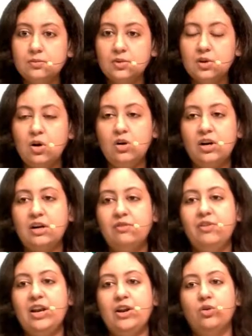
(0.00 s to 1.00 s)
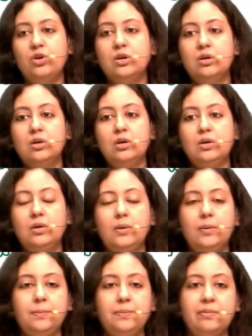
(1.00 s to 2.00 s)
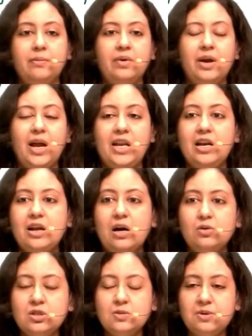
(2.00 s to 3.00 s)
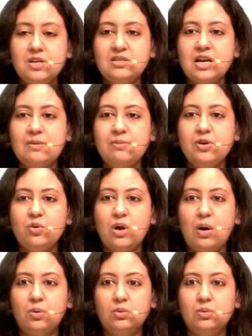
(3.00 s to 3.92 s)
All right, very good. Any doubts, please let me know now.